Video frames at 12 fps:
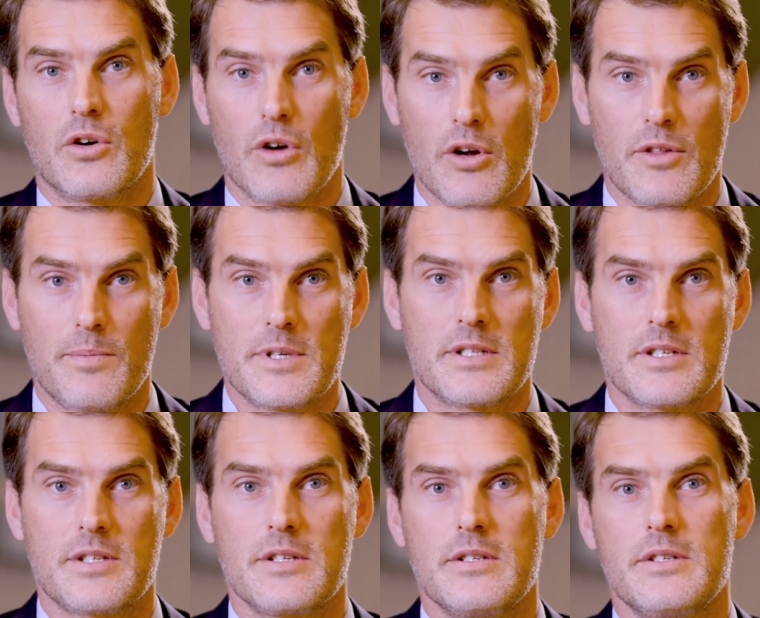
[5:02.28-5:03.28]
growth
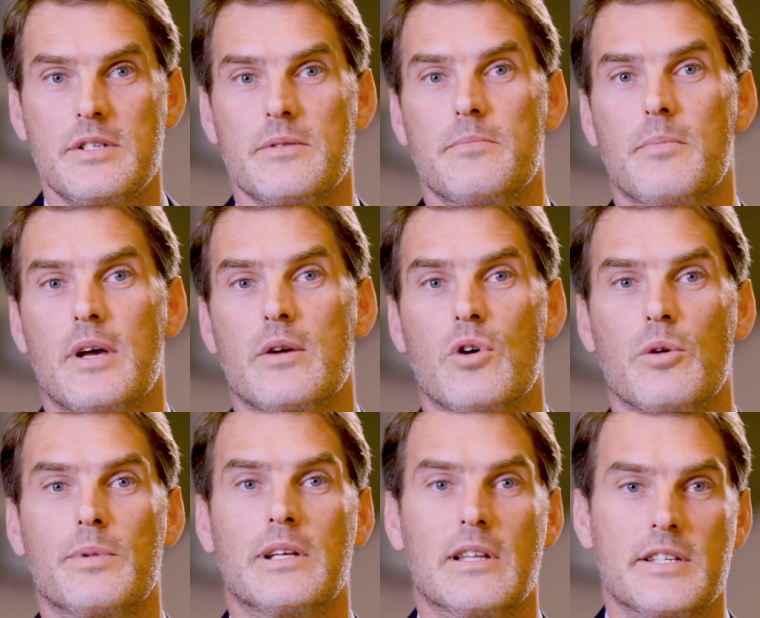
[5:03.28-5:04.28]
businesses may well
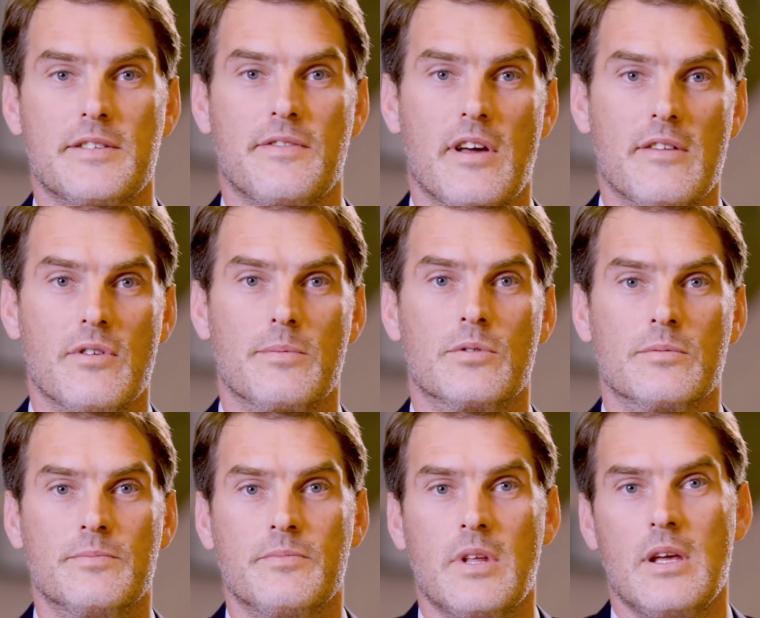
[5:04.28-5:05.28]
be less favourable.
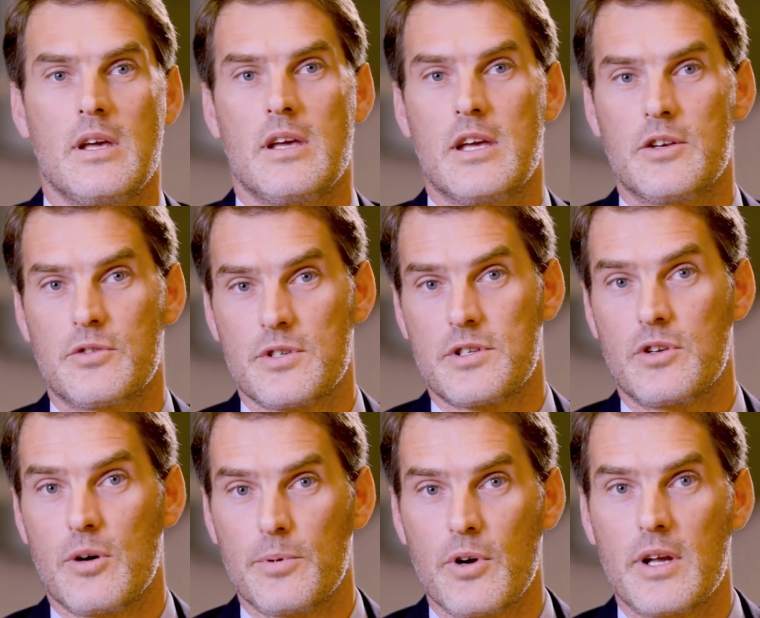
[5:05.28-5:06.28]
Interest and
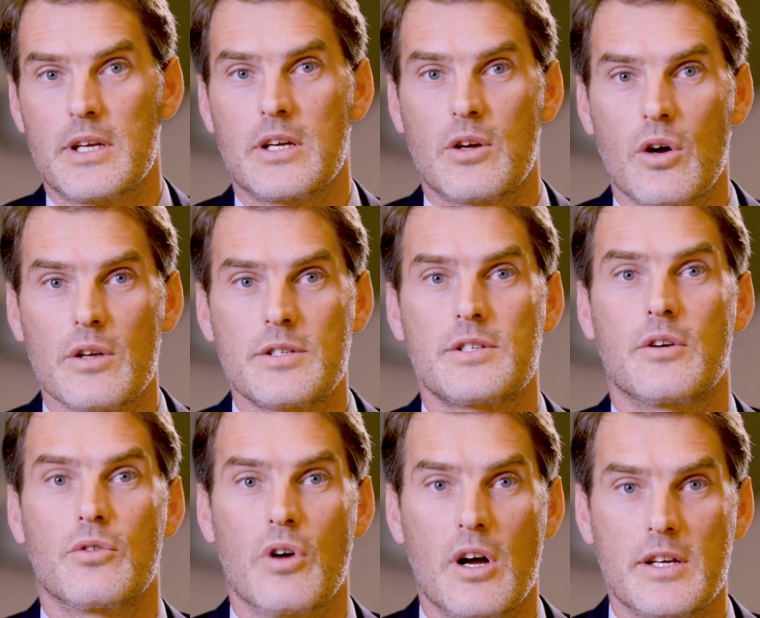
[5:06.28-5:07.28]
operating costs are
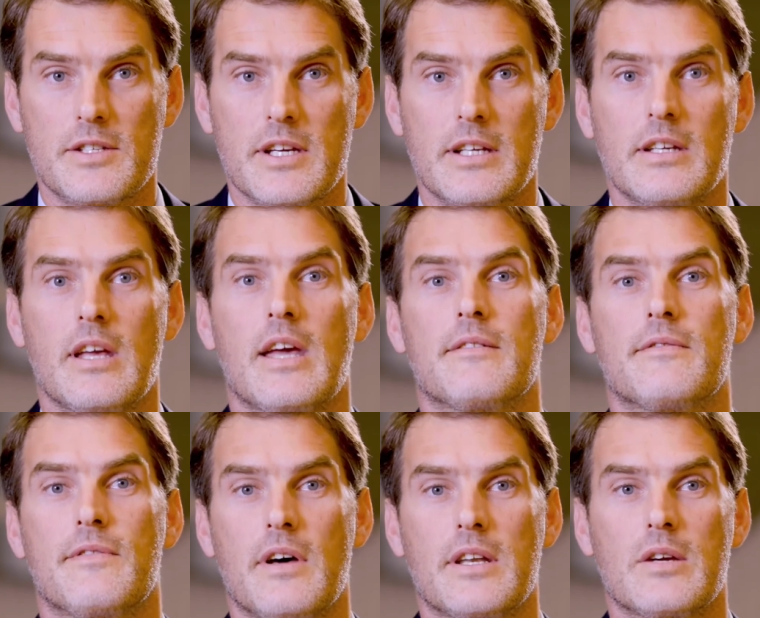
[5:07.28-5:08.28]
rising and
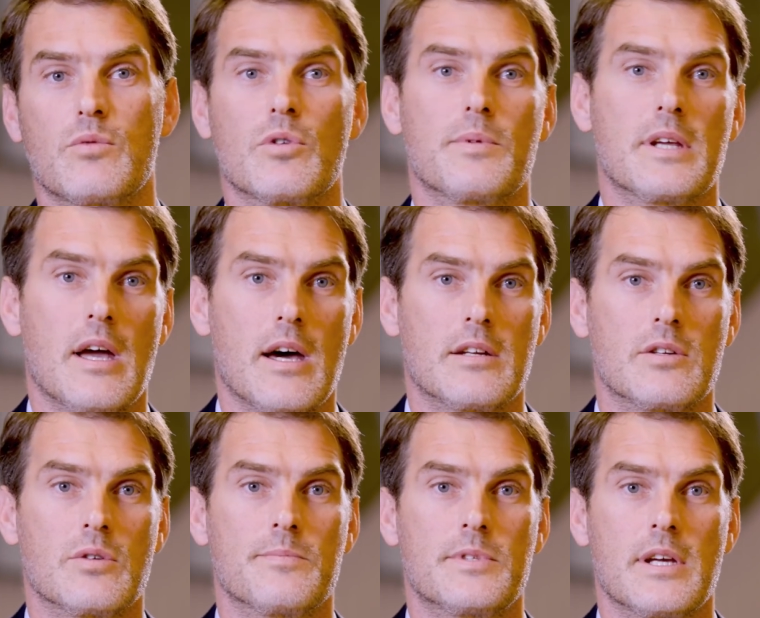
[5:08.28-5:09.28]
funding will be harder to
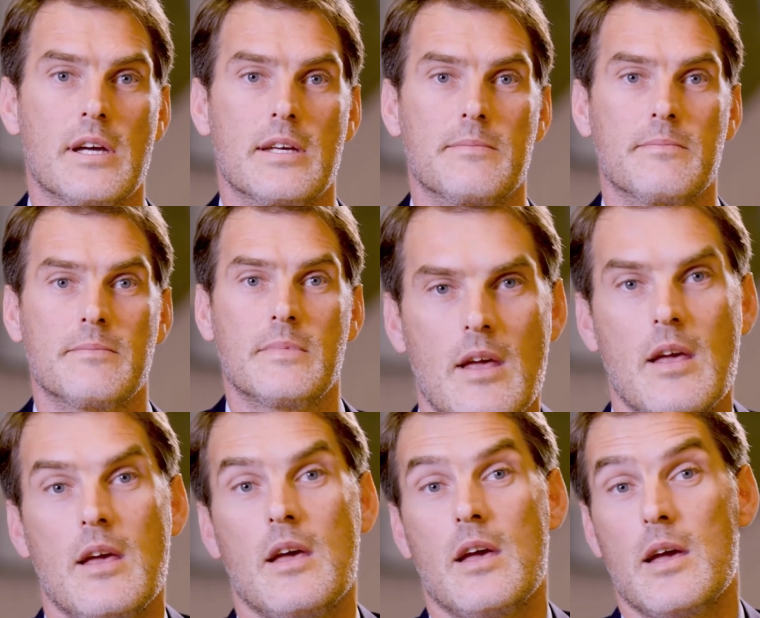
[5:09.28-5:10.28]
obtain.
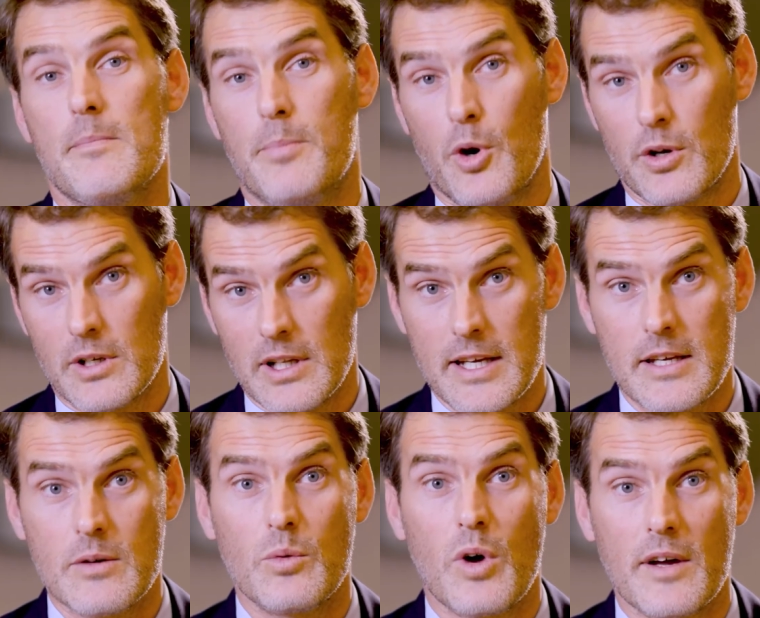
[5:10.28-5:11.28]
Importantly,
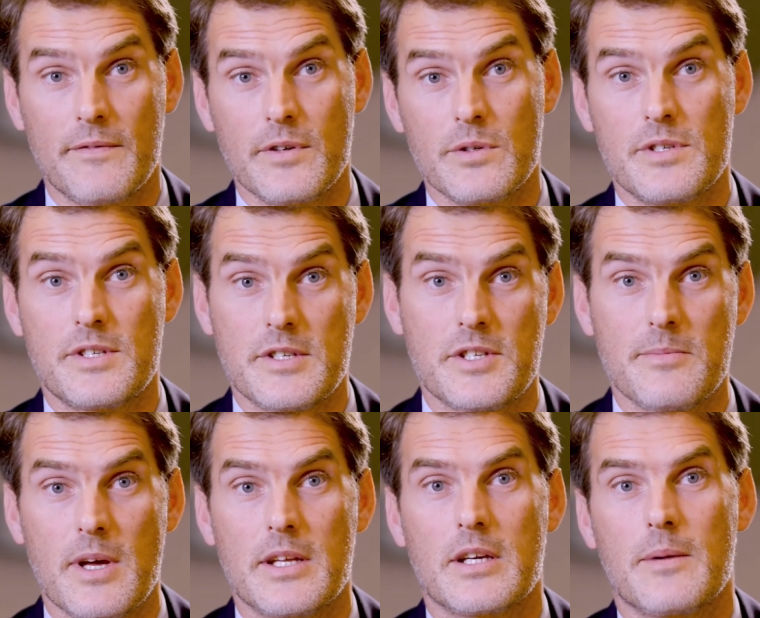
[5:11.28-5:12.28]
Whitefield's
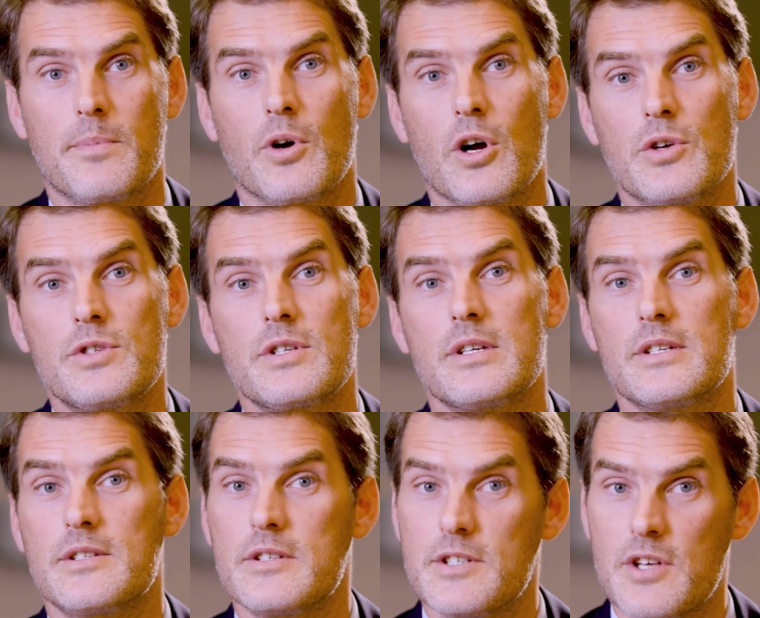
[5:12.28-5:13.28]
systematic approach
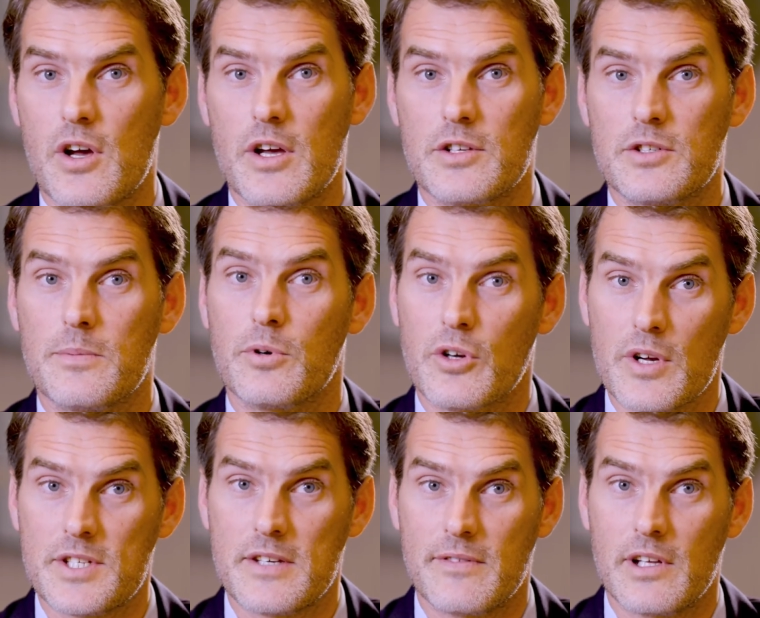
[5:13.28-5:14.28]
is designed to
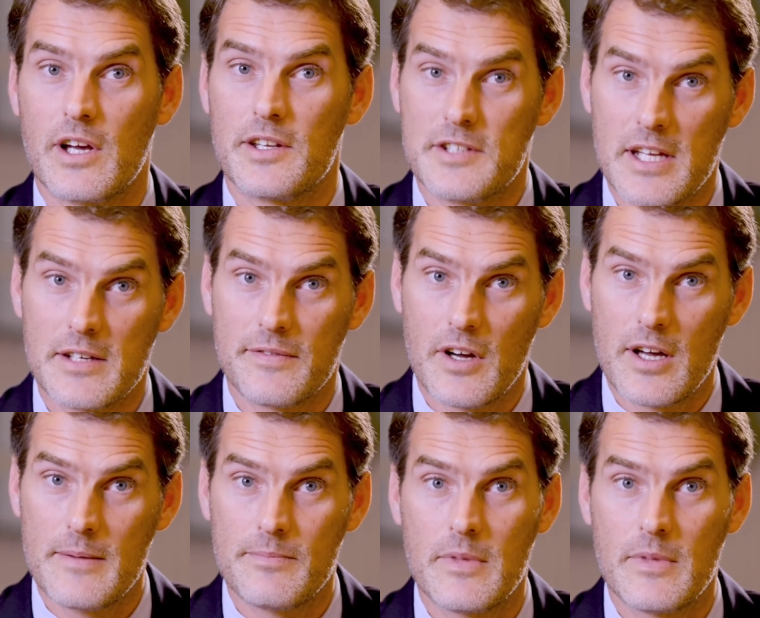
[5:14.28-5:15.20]
progressively identify